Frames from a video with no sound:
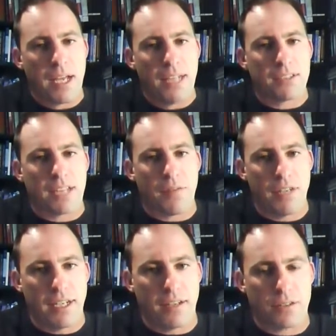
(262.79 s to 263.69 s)
in
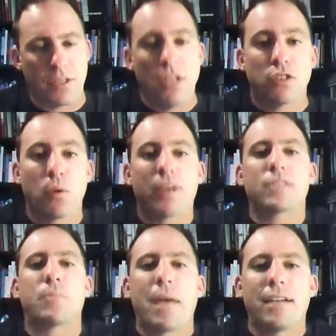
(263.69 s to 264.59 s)
7 years. So when it
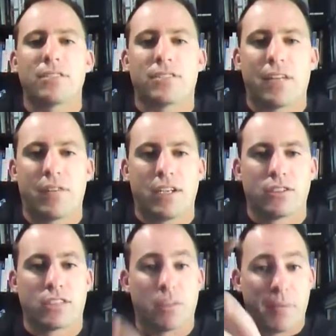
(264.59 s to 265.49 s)
expands in 7 years,
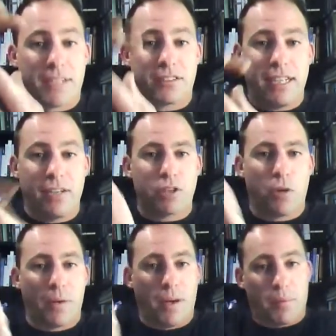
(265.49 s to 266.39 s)
there's going to be casinos
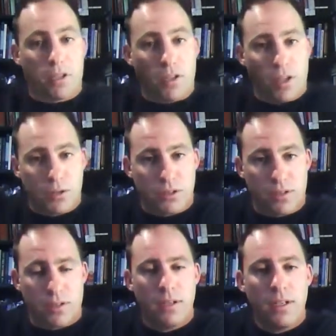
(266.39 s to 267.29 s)
open up
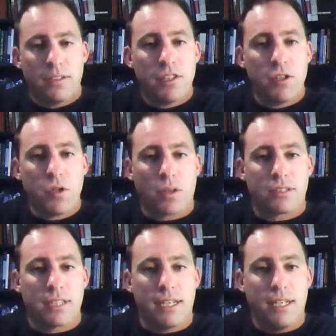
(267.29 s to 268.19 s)
closer to New York
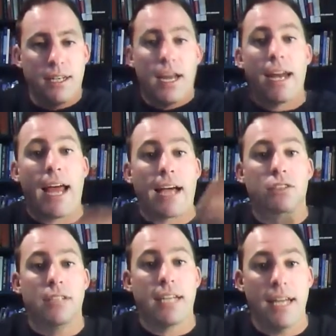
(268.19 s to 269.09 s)
City and
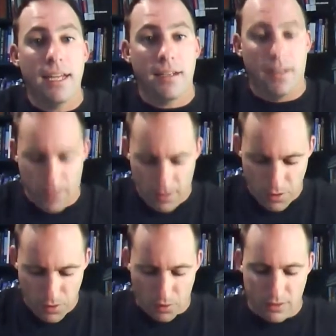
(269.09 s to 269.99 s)
actually in
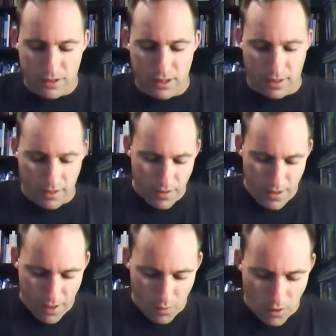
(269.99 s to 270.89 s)
New York City.
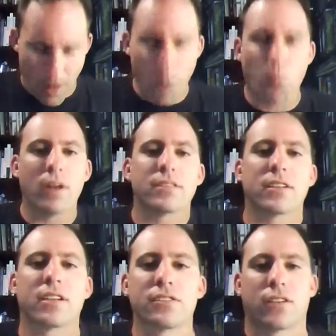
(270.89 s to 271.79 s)
And what is the
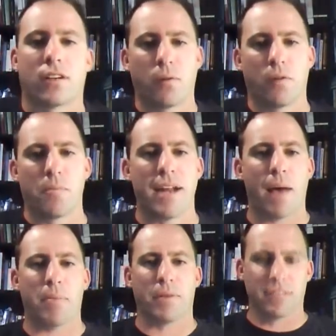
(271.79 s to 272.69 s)
concern with
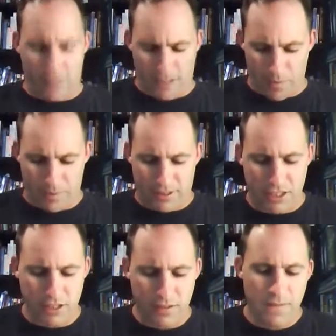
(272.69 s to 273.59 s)
monopolistic
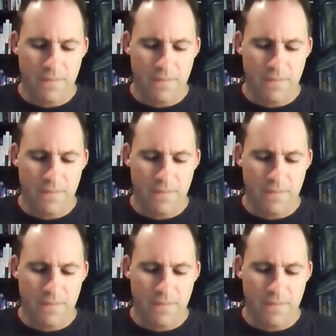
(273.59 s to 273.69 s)
competition?